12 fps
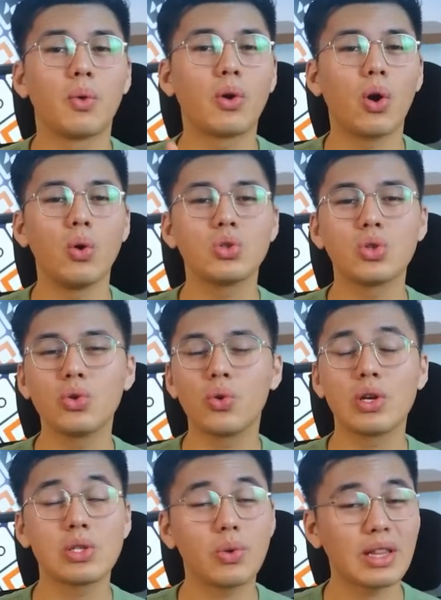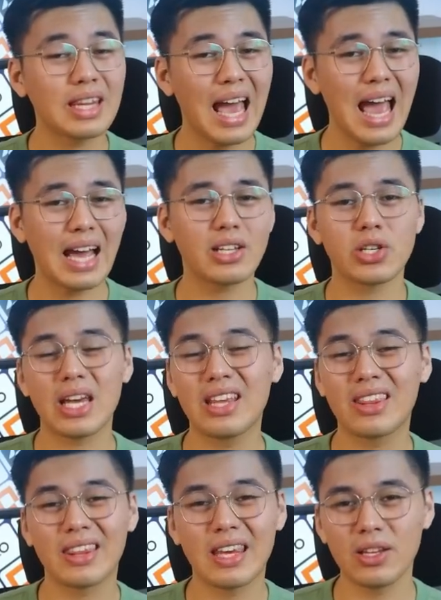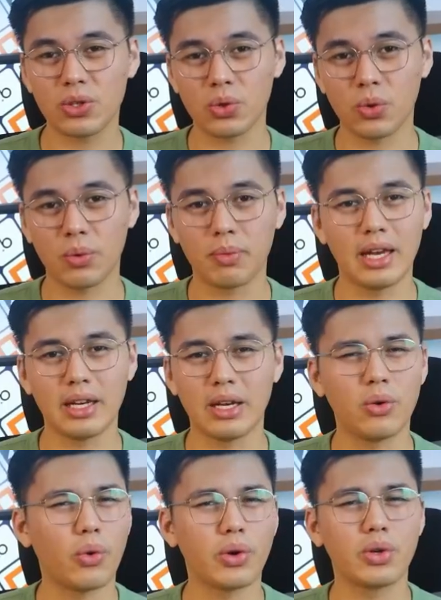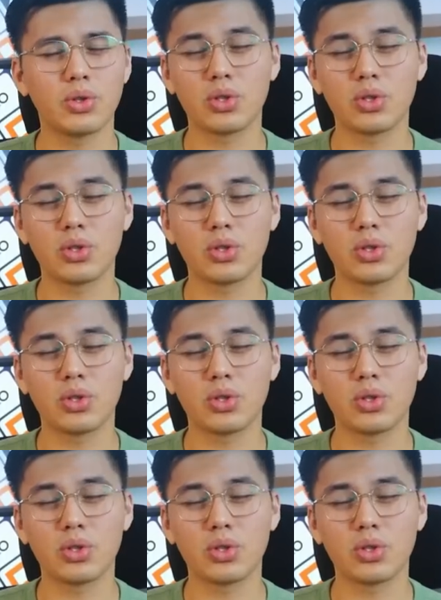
we're also going to attach a think tool. And in order